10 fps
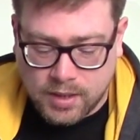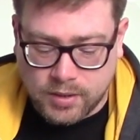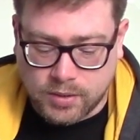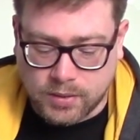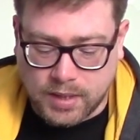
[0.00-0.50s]

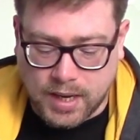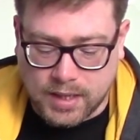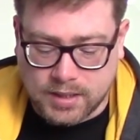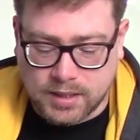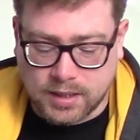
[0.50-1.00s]
to an
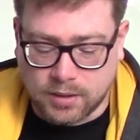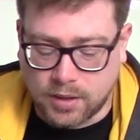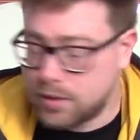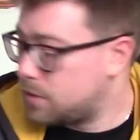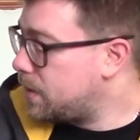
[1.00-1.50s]
AC
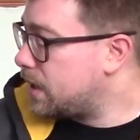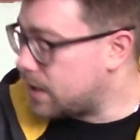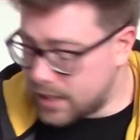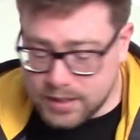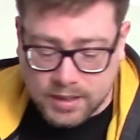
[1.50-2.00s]
load, being the
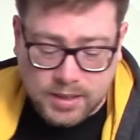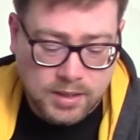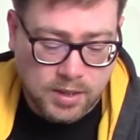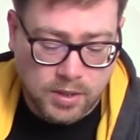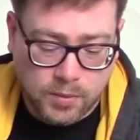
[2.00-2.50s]
heater,
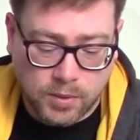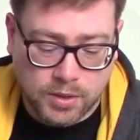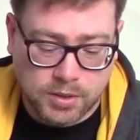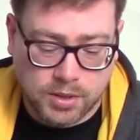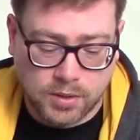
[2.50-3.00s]

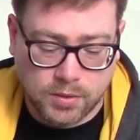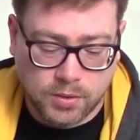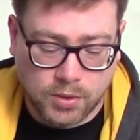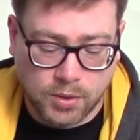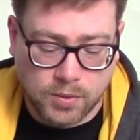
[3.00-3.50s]
was
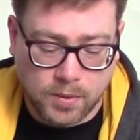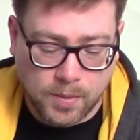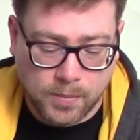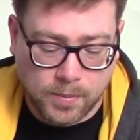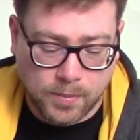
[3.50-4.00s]

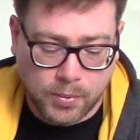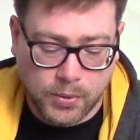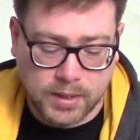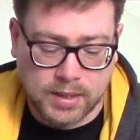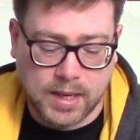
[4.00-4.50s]

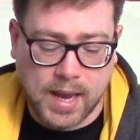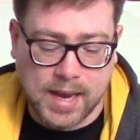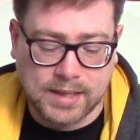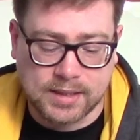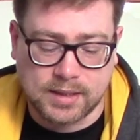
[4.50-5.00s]

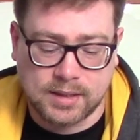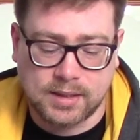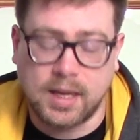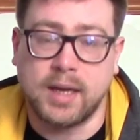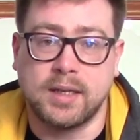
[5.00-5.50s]

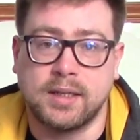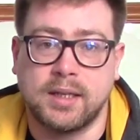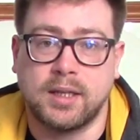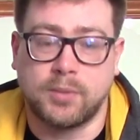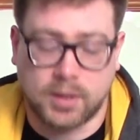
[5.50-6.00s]
2.89
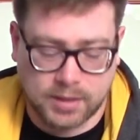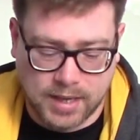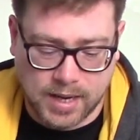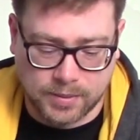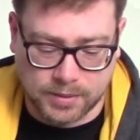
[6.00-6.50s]
kilowatt
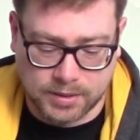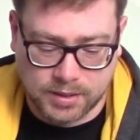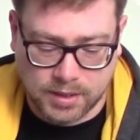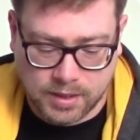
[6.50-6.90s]
hours,